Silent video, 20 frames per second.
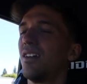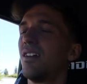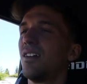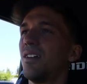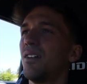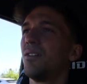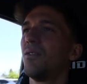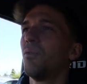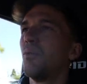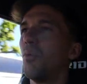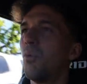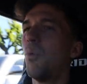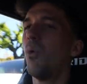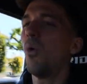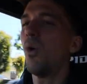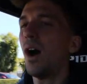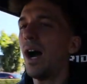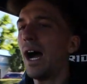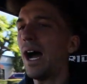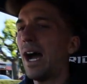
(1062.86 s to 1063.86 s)

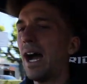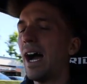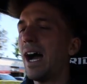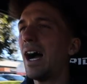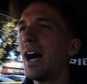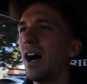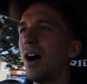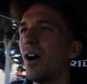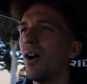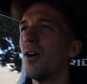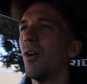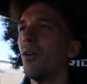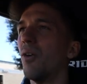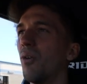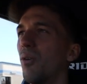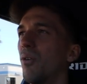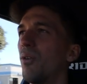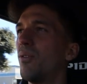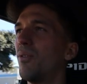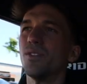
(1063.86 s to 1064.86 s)
Yeah. Wow.
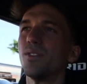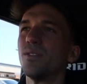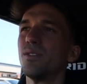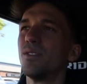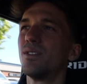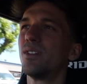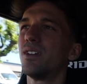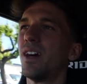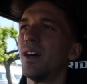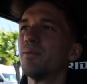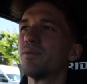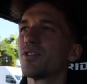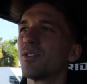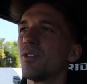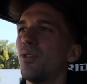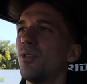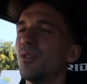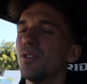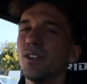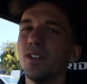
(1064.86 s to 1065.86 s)
Yeah, I'm
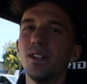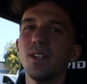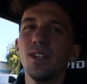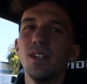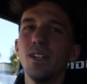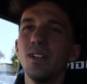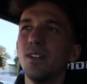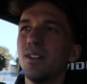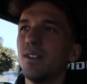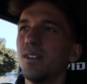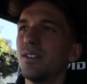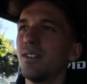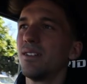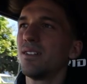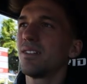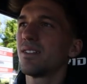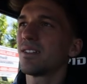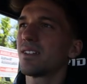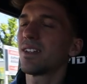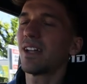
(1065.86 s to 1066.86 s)
sold. Yeah, it's
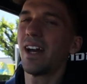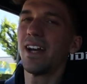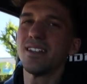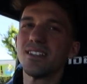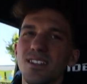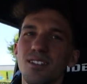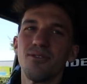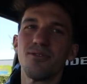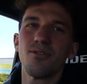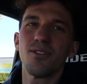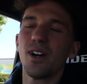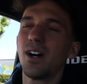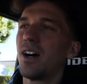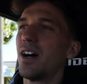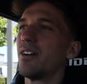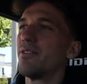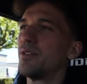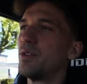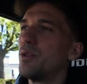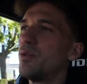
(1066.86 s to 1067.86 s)
phenomenal. Guys, if
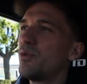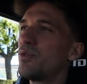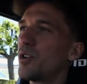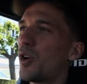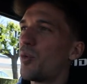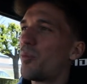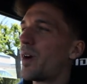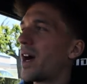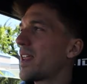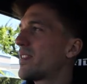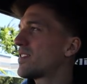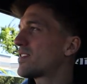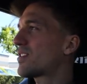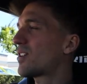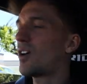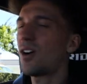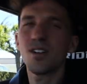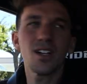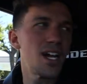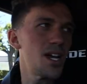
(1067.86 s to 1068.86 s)
you don't buy this
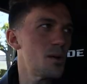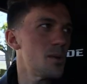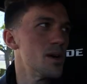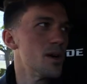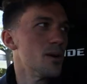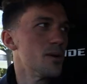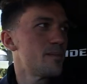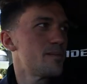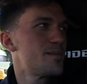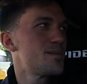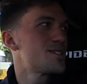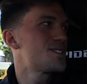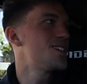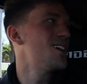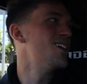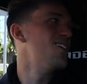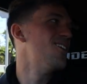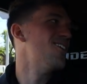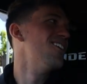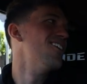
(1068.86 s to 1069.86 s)
car, I will.
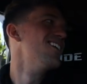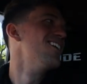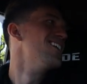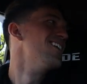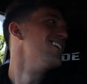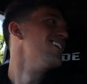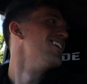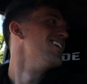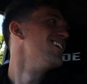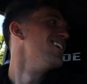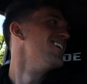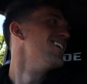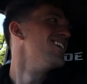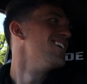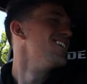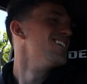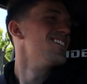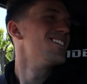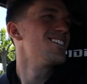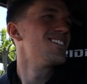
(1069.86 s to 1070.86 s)
So,
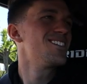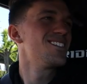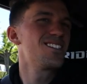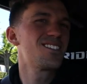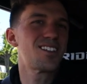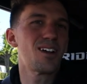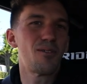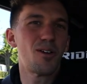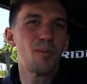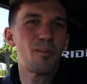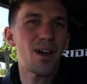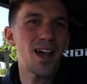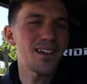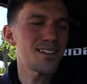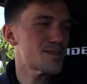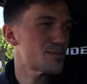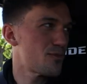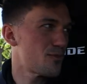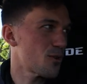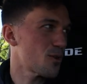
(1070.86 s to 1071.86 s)
someone buy
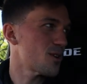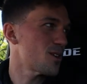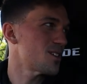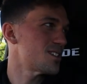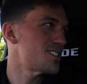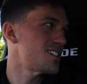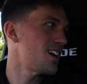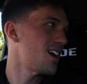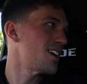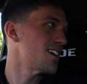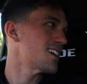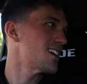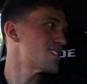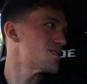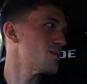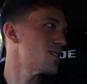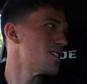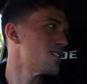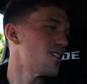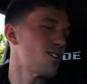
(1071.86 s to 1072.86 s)
this before Tiana
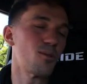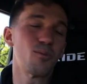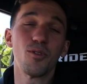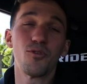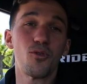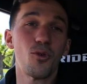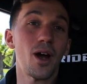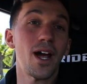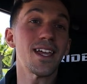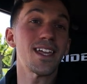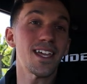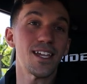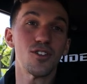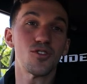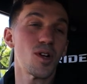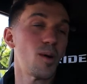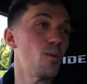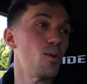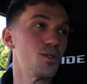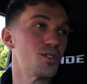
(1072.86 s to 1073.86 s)
gets me, or before I get in
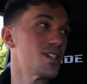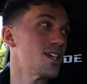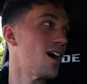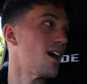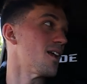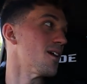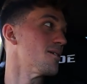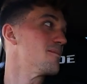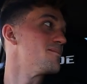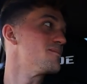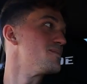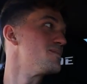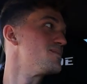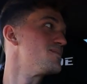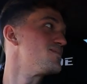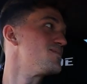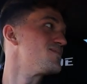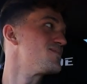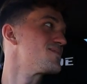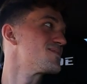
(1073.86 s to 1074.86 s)
trouble with Tiana.
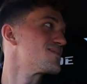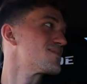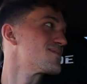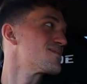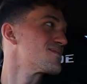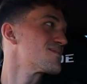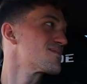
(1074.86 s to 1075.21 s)
Yeah.